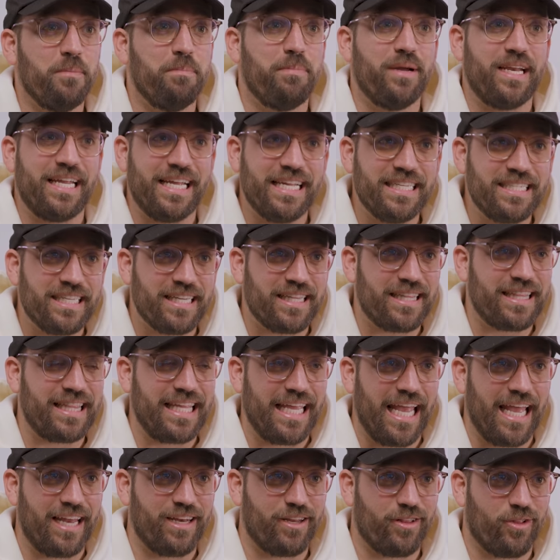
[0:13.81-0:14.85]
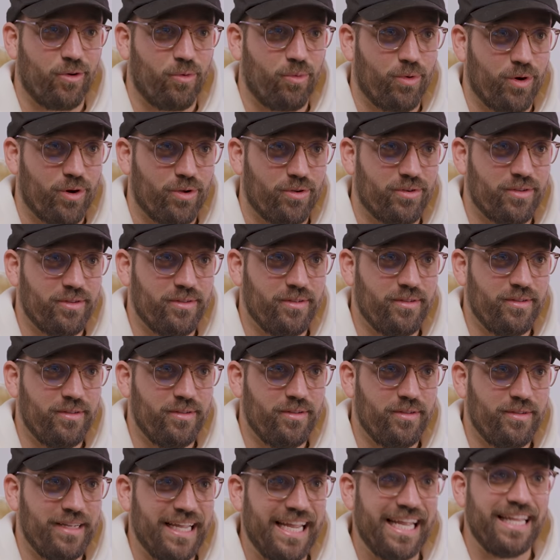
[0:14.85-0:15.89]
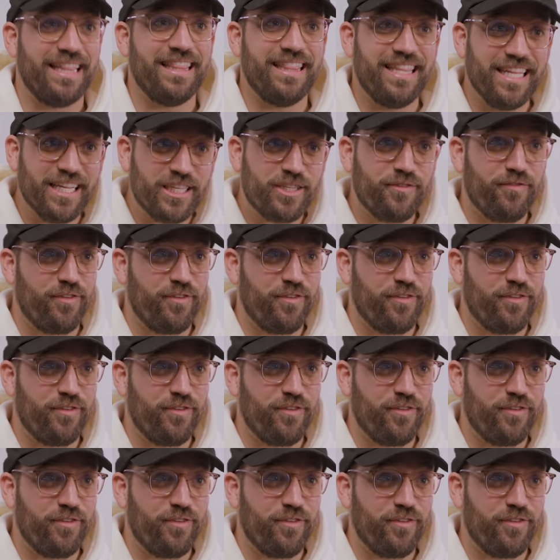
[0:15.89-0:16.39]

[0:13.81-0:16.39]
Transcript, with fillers: but is it the end of the world? In this